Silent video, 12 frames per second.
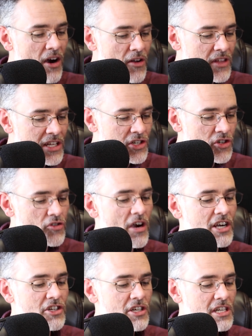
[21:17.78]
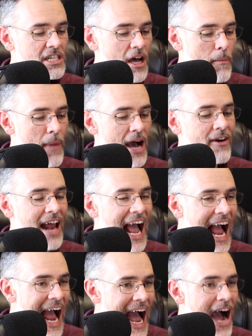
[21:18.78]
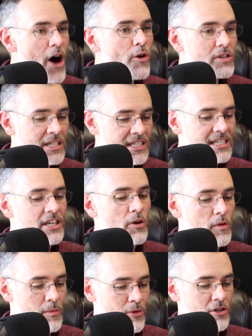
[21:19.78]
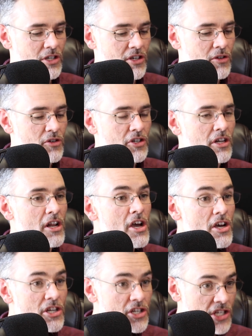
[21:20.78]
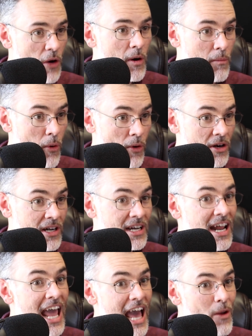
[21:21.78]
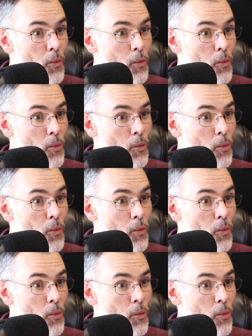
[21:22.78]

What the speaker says: are the instructions about how to deal with persecution so important,